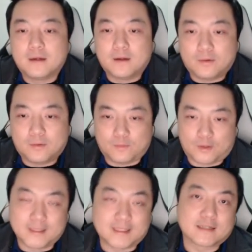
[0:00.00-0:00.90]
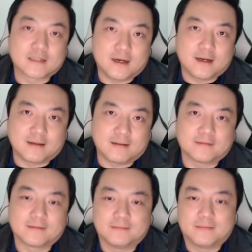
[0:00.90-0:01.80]
What is anxiety
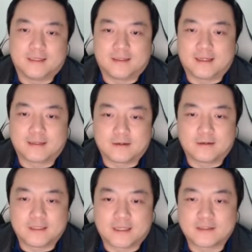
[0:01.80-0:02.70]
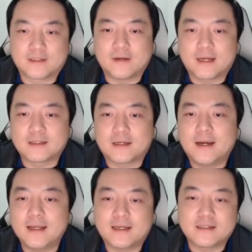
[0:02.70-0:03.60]
in that context? So anxiety
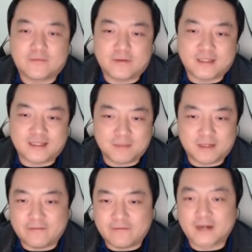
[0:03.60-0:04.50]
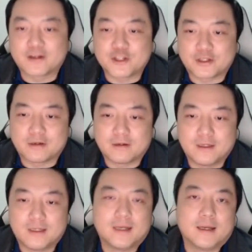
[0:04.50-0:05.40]
has a very similar function
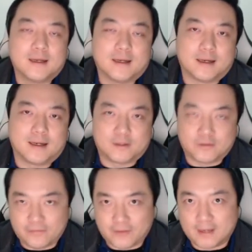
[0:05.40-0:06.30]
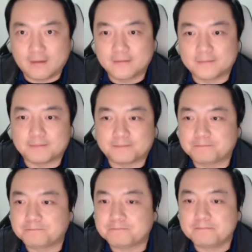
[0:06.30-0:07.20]
to fear,
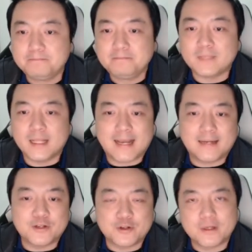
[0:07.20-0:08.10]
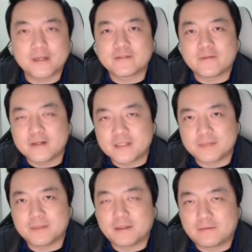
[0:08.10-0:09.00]
and it triggers very
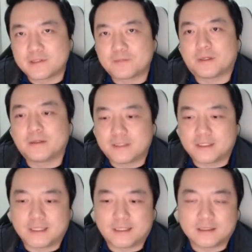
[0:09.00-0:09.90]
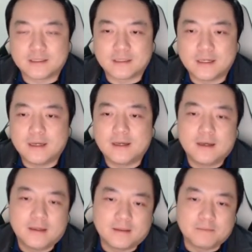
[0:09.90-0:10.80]
similar responses in us.
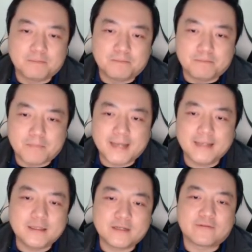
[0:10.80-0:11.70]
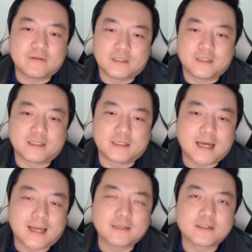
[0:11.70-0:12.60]
The main difference is that
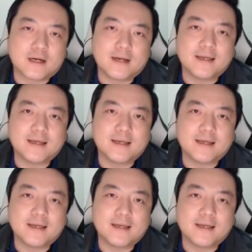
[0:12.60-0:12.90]
anxiety